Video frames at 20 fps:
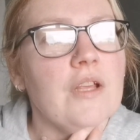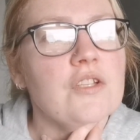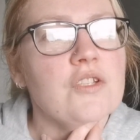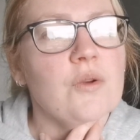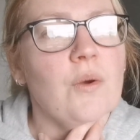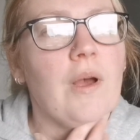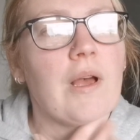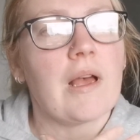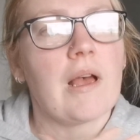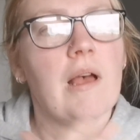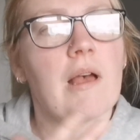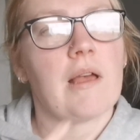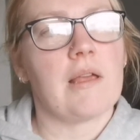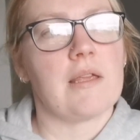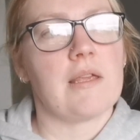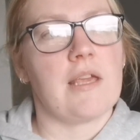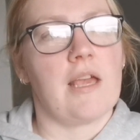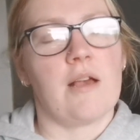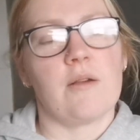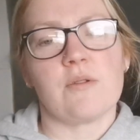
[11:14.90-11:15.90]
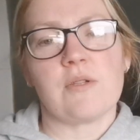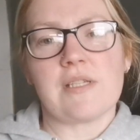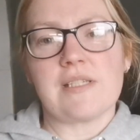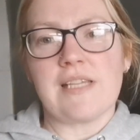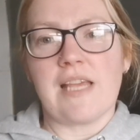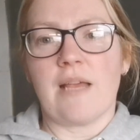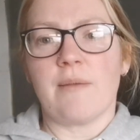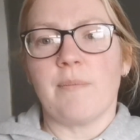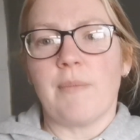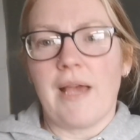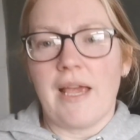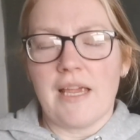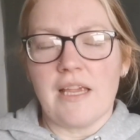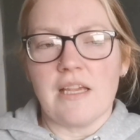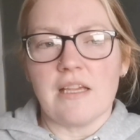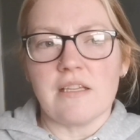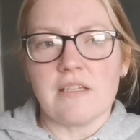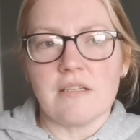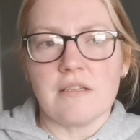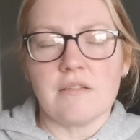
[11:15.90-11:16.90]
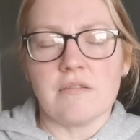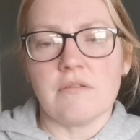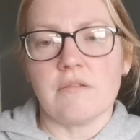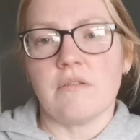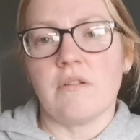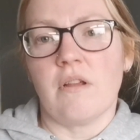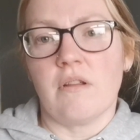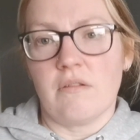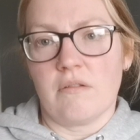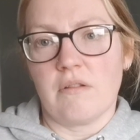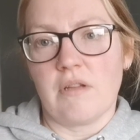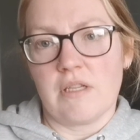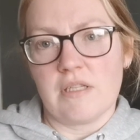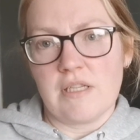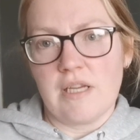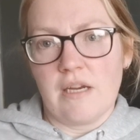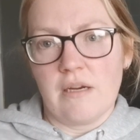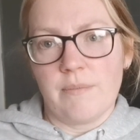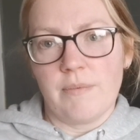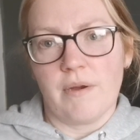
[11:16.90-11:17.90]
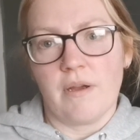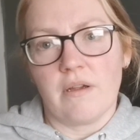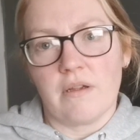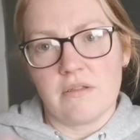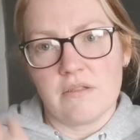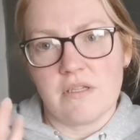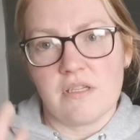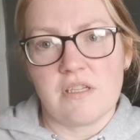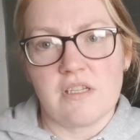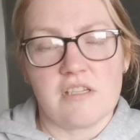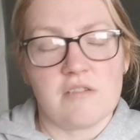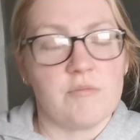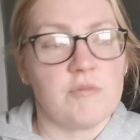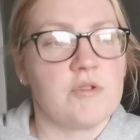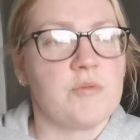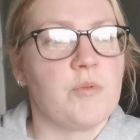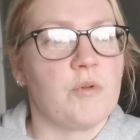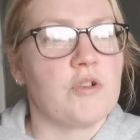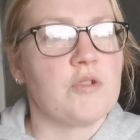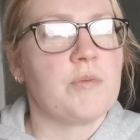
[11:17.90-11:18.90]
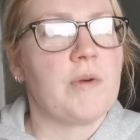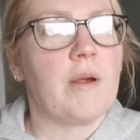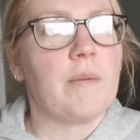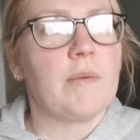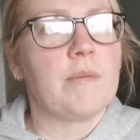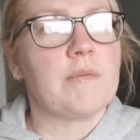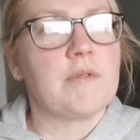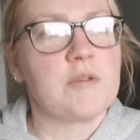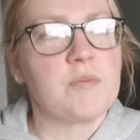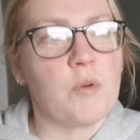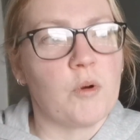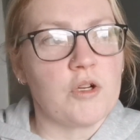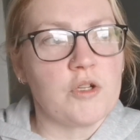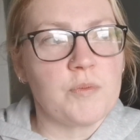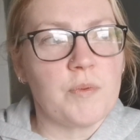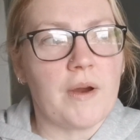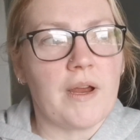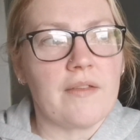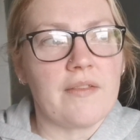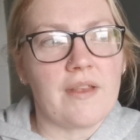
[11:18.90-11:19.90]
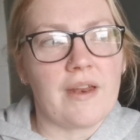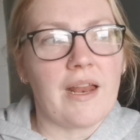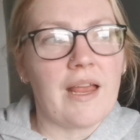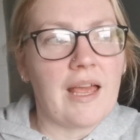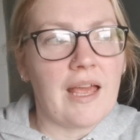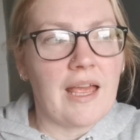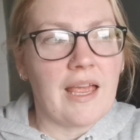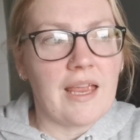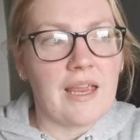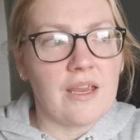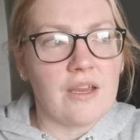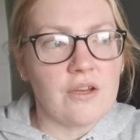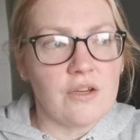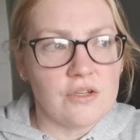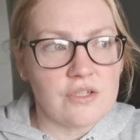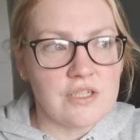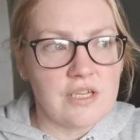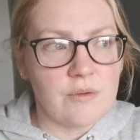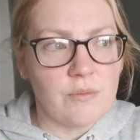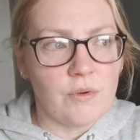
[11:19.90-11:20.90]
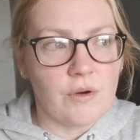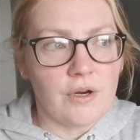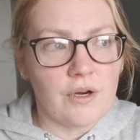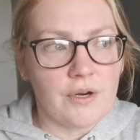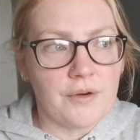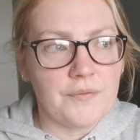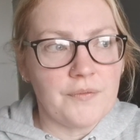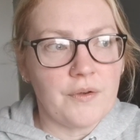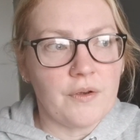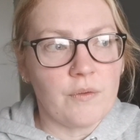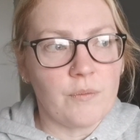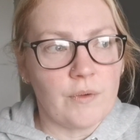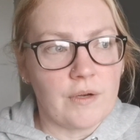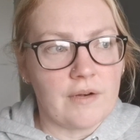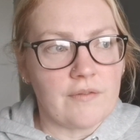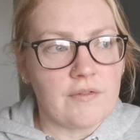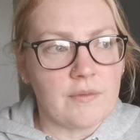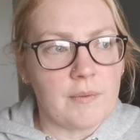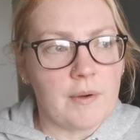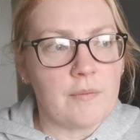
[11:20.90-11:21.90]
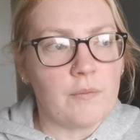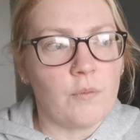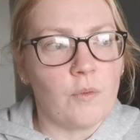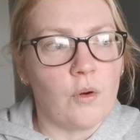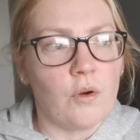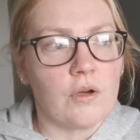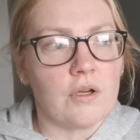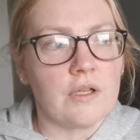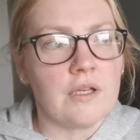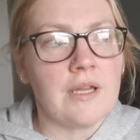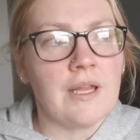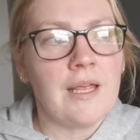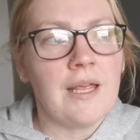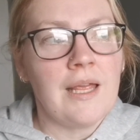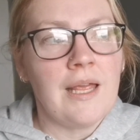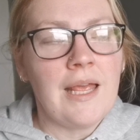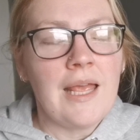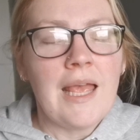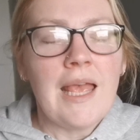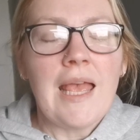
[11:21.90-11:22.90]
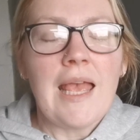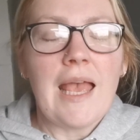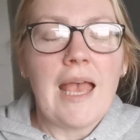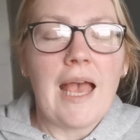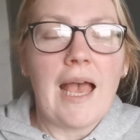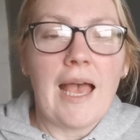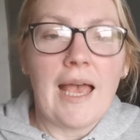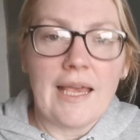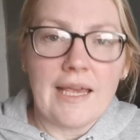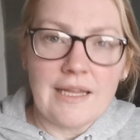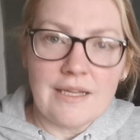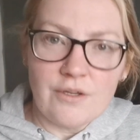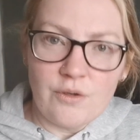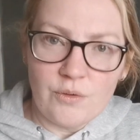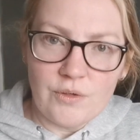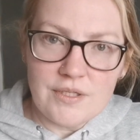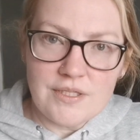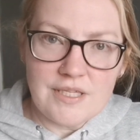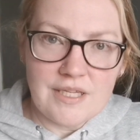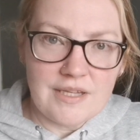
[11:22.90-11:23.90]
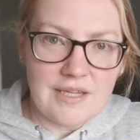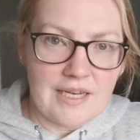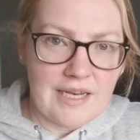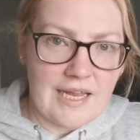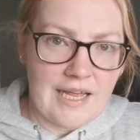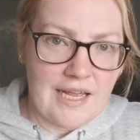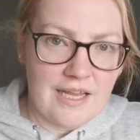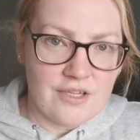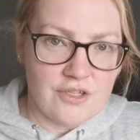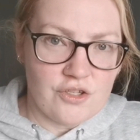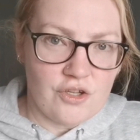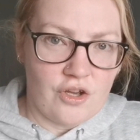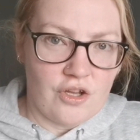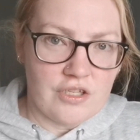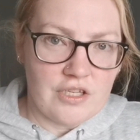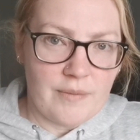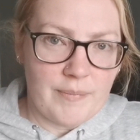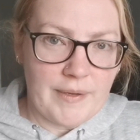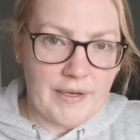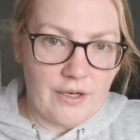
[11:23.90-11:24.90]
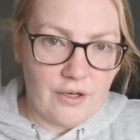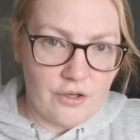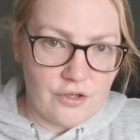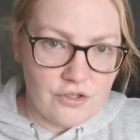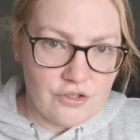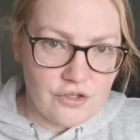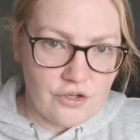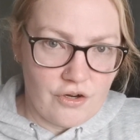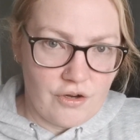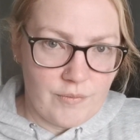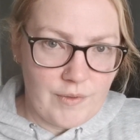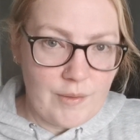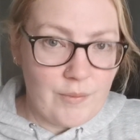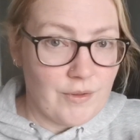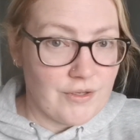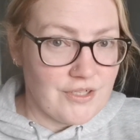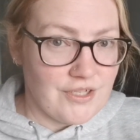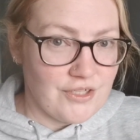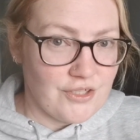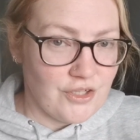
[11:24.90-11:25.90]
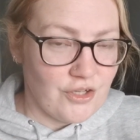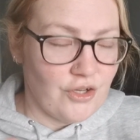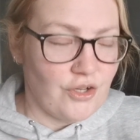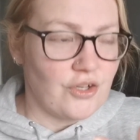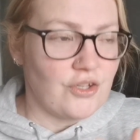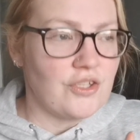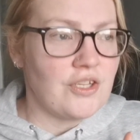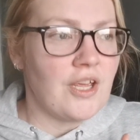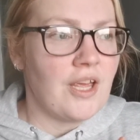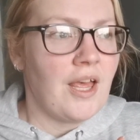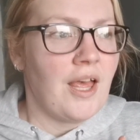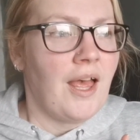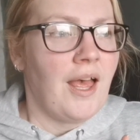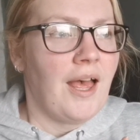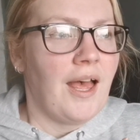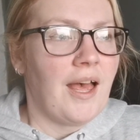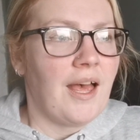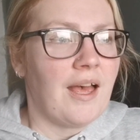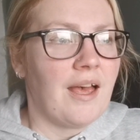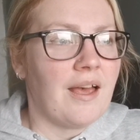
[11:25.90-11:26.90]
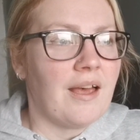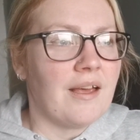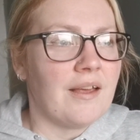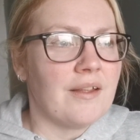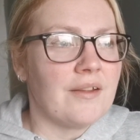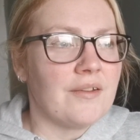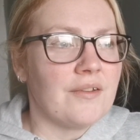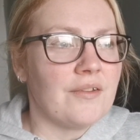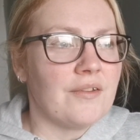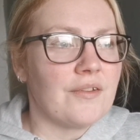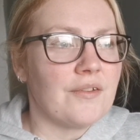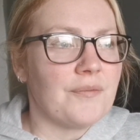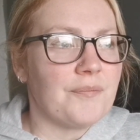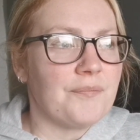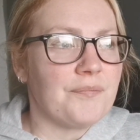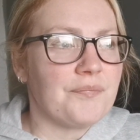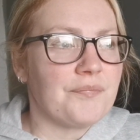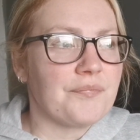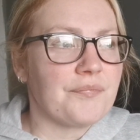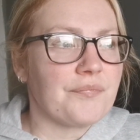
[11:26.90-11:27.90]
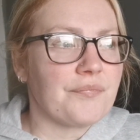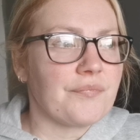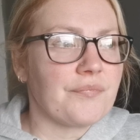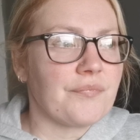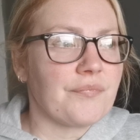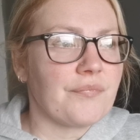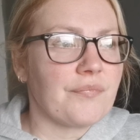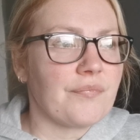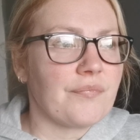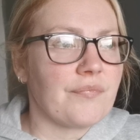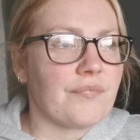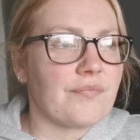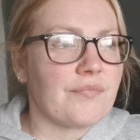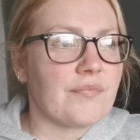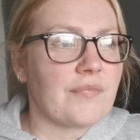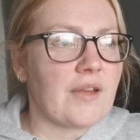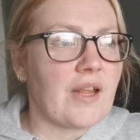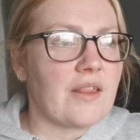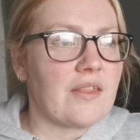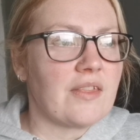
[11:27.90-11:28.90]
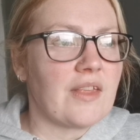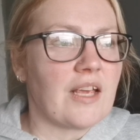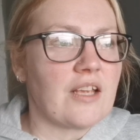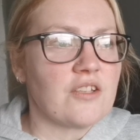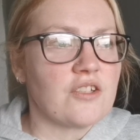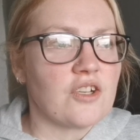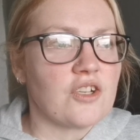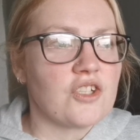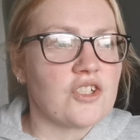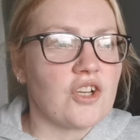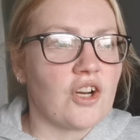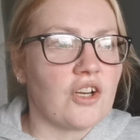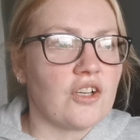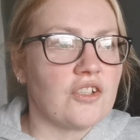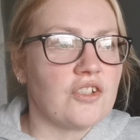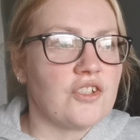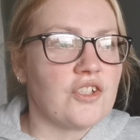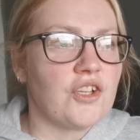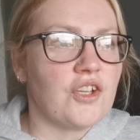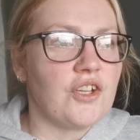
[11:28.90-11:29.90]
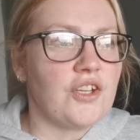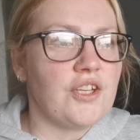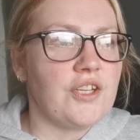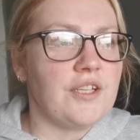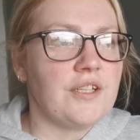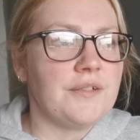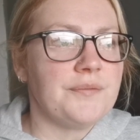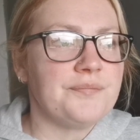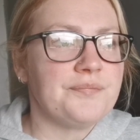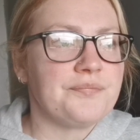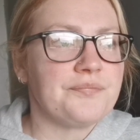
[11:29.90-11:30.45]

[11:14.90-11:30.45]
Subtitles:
So yeah, as I said, my, not this hair bra because this isn't my sports bra, but my sports bra that I usually wear whenever I'm out walking, I can notice it that it has got a bit looser on me, which is good, and things are starting to